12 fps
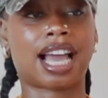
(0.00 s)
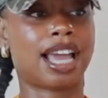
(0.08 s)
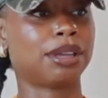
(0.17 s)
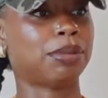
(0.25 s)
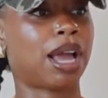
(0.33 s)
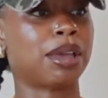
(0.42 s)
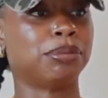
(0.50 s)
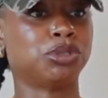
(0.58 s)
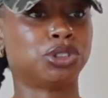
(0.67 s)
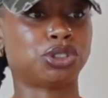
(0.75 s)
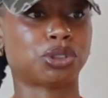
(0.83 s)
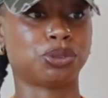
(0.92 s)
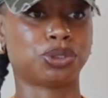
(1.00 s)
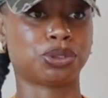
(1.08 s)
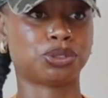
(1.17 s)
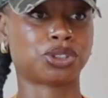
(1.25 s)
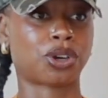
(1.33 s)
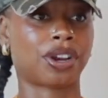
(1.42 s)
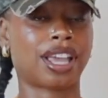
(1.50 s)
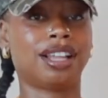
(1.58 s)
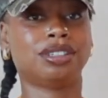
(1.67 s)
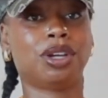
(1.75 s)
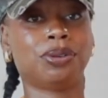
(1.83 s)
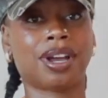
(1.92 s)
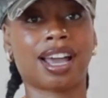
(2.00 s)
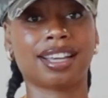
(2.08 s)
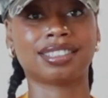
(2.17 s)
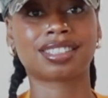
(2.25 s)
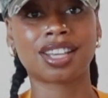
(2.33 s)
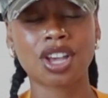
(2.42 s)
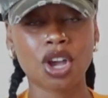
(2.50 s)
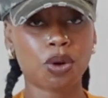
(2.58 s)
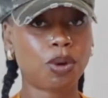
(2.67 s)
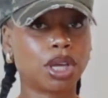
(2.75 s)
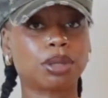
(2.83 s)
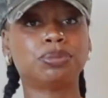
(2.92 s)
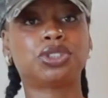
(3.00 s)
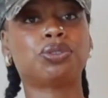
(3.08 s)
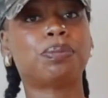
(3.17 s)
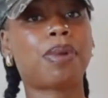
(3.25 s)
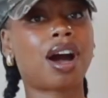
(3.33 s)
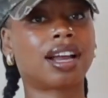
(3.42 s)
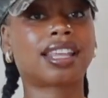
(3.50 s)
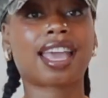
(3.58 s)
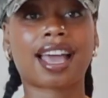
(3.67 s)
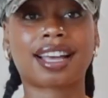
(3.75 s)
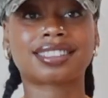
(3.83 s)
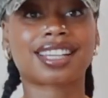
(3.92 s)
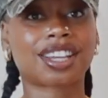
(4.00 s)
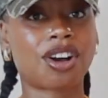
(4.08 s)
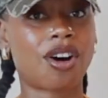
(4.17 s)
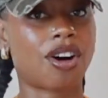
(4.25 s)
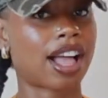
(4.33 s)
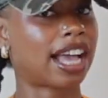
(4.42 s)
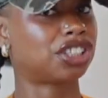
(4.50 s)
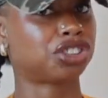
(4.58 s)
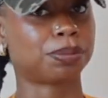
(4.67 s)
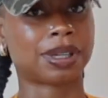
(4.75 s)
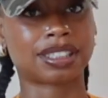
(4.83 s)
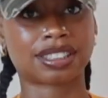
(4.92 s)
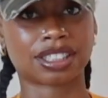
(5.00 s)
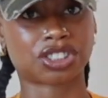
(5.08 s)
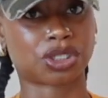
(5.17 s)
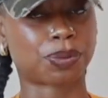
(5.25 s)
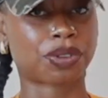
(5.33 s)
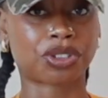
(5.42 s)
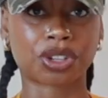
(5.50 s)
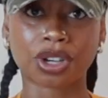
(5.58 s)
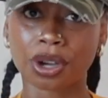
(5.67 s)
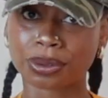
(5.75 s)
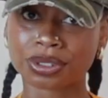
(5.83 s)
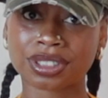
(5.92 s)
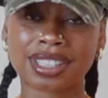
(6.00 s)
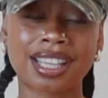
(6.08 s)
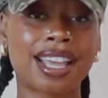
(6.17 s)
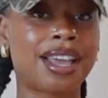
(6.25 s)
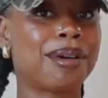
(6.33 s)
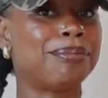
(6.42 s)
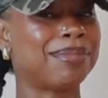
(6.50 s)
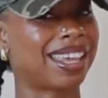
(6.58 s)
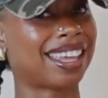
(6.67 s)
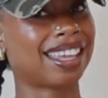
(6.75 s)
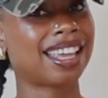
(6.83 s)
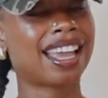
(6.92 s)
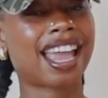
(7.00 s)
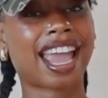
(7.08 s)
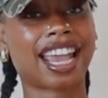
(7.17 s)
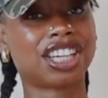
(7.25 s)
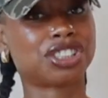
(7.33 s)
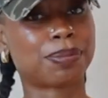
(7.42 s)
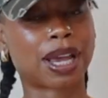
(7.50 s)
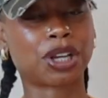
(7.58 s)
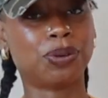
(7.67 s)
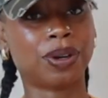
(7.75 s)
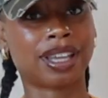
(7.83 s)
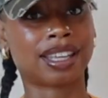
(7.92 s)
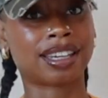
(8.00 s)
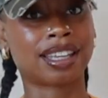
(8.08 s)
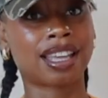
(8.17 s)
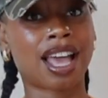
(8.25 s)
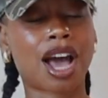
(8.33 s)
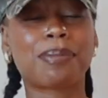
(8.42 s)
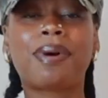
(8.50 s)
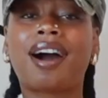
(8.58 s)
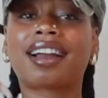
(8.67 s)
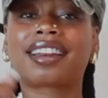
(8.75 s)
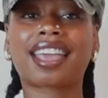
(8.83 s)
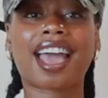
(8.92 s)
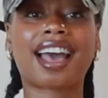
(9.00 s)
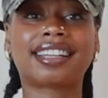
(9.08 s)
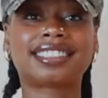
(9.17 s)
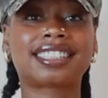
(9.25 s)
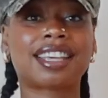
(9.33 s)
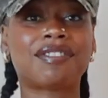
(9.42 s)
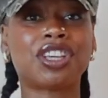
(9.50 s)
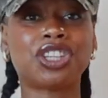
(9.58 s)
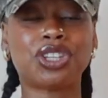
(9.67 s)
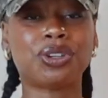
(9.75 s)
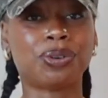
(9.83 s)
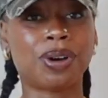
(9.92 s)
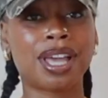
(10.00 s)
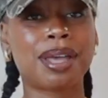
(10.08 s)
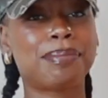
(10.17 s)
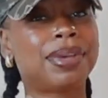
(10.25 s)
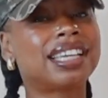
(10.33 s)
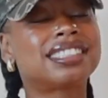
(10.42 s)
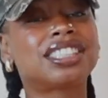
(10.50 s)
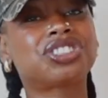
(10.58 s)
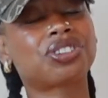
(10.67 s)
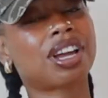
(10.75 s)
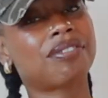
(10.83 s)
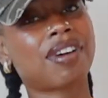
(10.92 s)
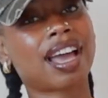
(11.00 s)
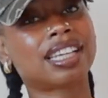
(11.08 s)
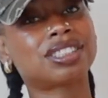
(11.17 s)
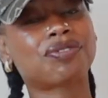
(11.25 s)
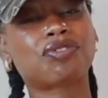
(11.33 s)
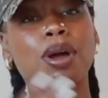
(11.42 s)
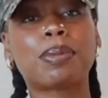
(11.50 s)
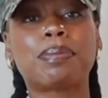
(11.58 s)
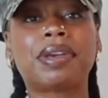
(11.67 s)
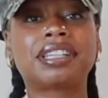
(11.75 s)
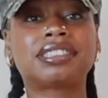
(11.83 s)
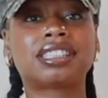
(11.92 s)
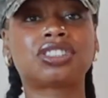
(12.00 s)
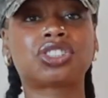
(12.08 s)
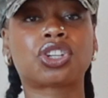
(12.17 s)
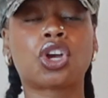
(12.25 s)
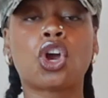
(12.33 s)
I am so sorry. Hello guys. Welcome to a podcast I call As Your Big Sister with your host, me, Asia My Queen. A podcast giving you big sister advice from a big sister